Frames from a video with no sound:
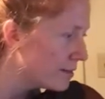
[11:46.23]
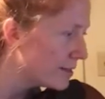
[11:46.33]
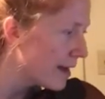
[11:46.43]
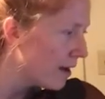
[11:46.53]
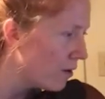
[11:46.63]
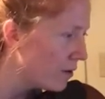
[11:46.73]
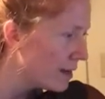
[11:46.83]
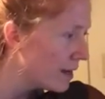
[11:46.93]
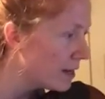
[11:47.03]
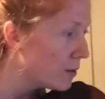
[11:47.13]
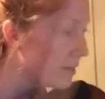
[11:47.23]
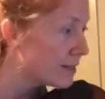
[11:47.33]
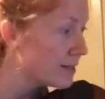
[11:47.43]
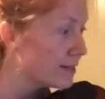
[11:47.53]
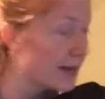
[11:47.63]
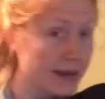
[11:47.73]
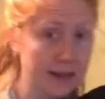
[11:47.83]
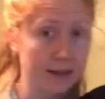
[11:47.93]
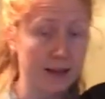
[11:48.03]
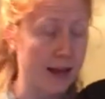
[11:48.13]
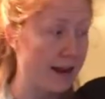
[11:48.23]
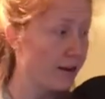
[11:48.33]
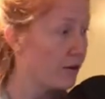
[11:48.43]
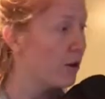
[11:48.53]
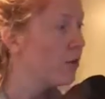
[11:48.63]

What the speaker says: down in the second line,